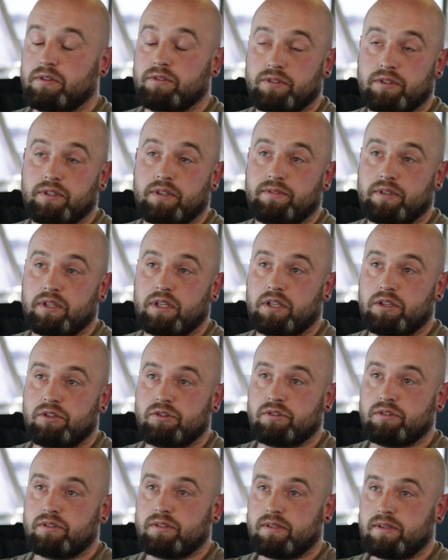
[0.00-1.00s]
on the
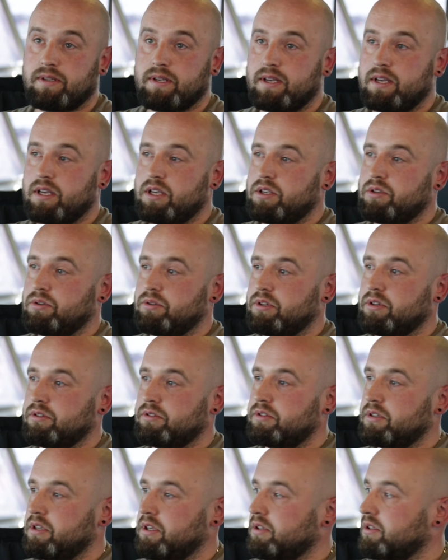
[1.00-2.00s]
navigation. You
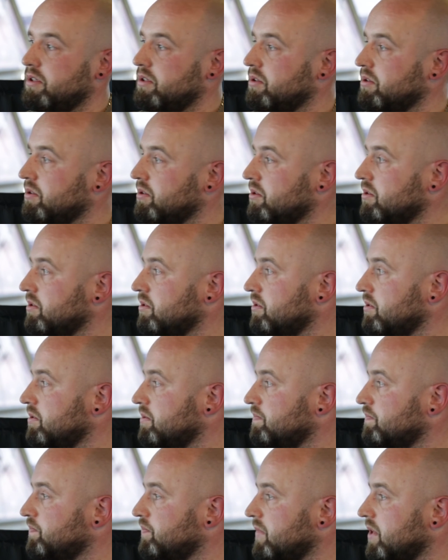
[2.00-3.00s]
don't need to
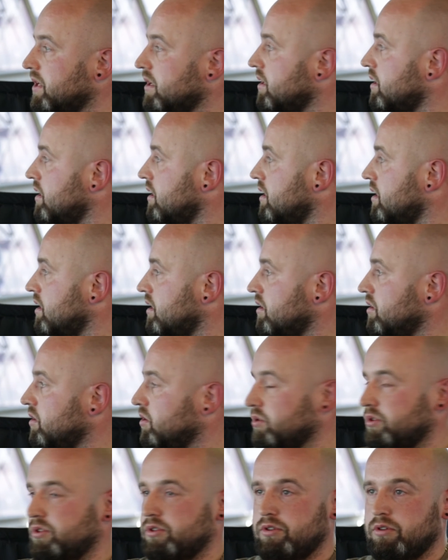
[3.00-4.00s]

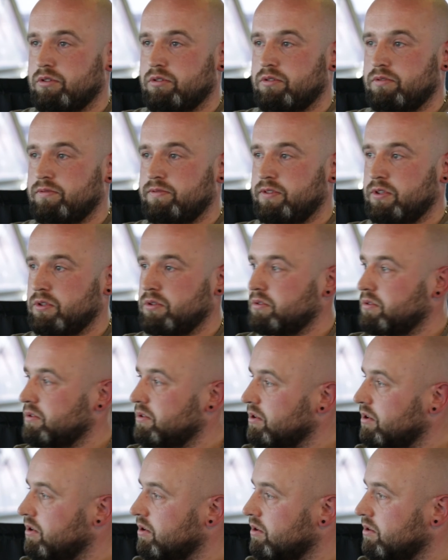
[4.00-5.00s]
lose your view
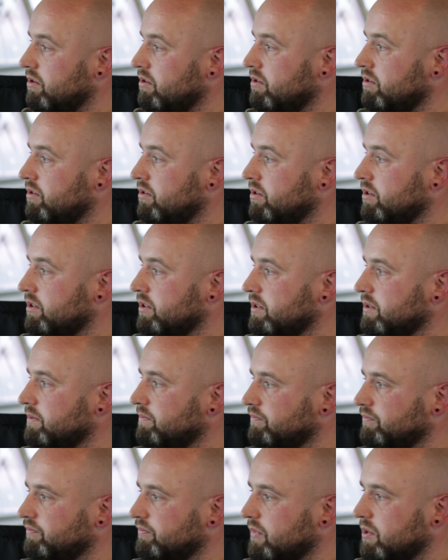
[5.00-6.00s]
or uh,
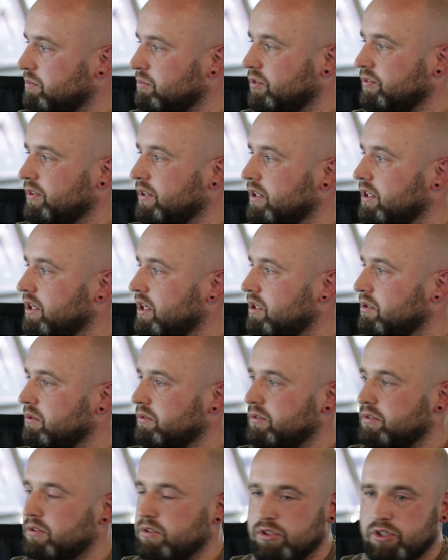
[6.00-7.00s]
moving out
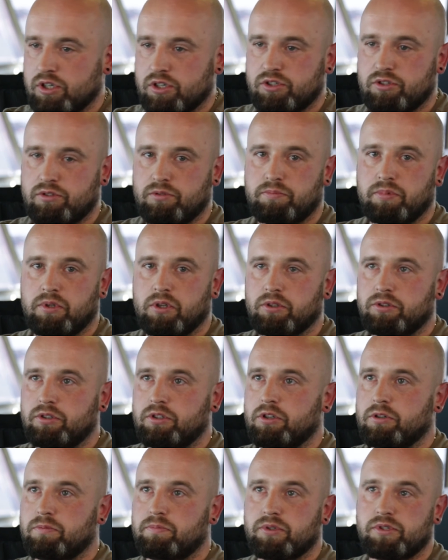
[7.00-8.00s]
just to plot
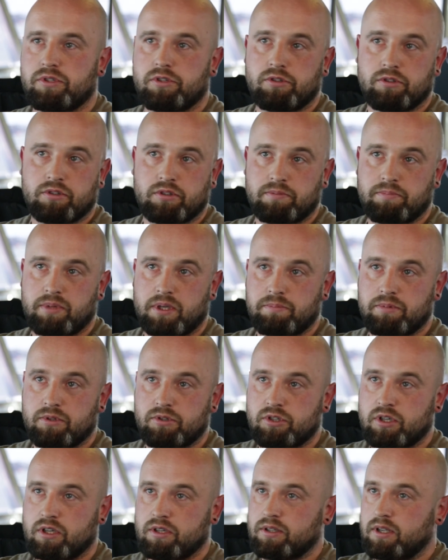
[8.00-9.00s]
your position on the paper
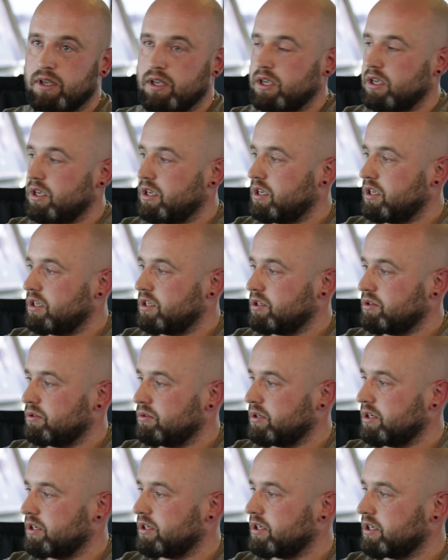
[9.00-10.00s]
chart. You
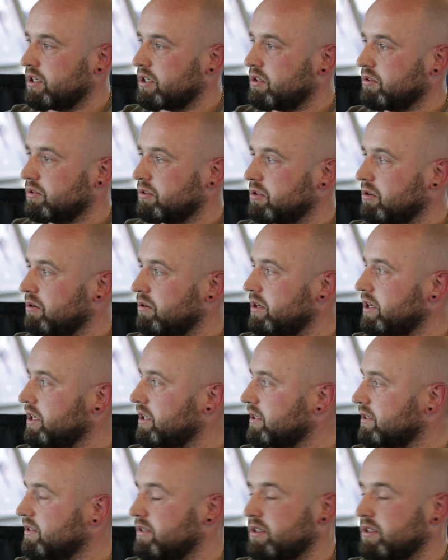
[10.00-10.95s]
are uh, controlling the